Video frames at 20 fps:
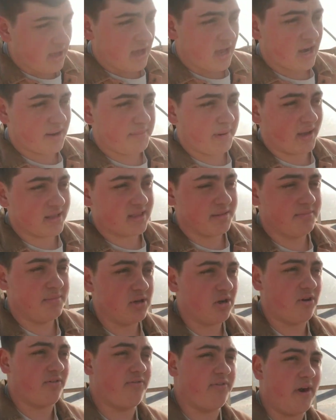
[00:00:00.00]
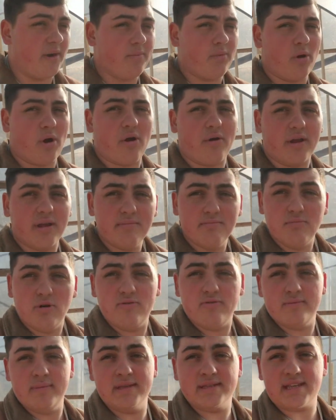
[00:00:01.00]
And about the middle of February, move
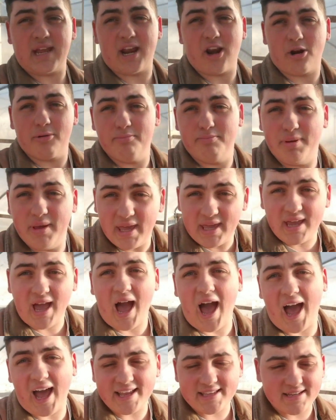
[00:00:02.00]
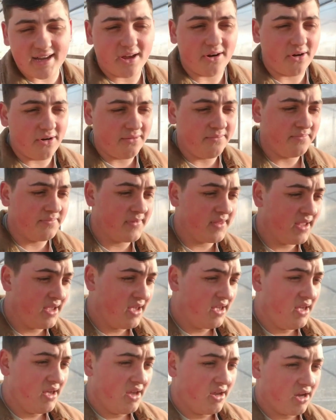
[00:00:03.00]
them inside our big high tunnel.
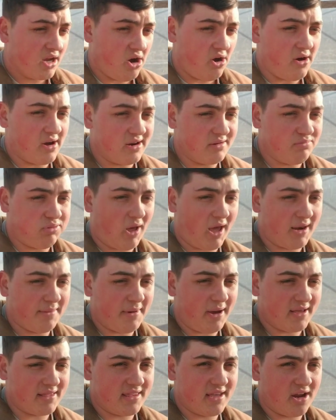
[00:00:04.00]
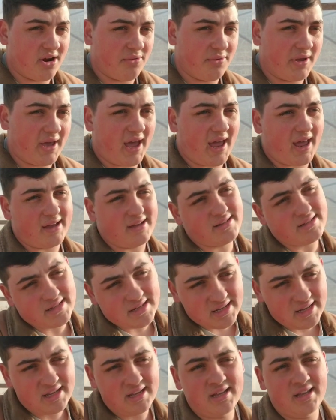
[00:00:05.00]
Go ahead and plant them out there. We got
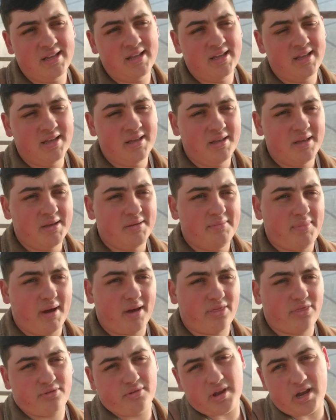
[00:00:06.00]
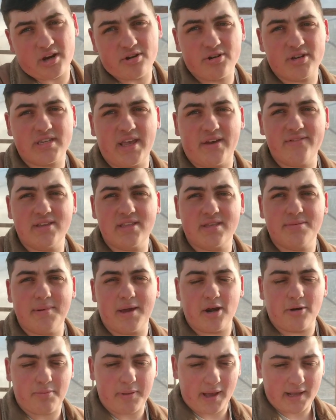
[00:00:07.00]
about 370
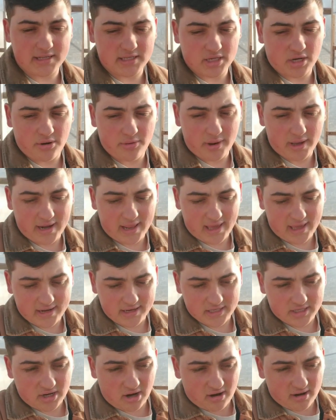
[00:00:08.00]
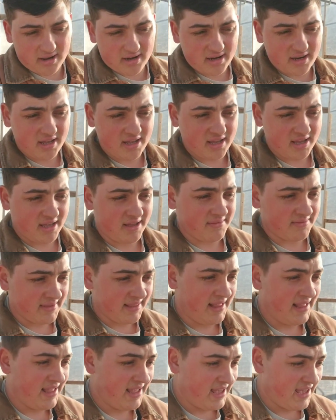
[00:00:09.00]
tomato plants to go ahead and started.
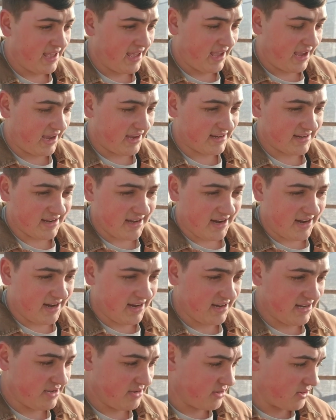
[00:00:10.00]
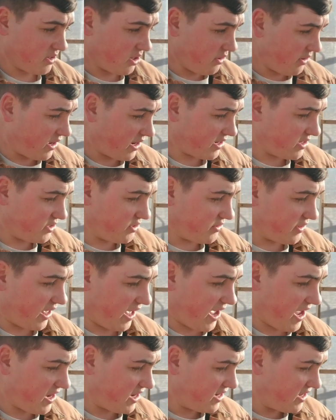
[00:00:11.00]
And uh, go ahead and do
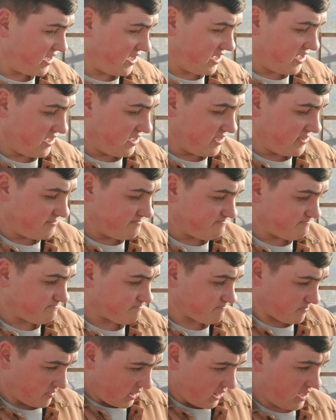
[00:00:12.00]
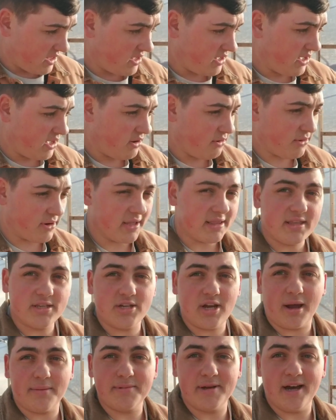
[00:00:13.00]
that we'll get the
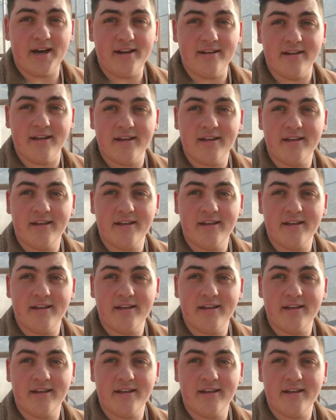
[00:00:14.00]
job done.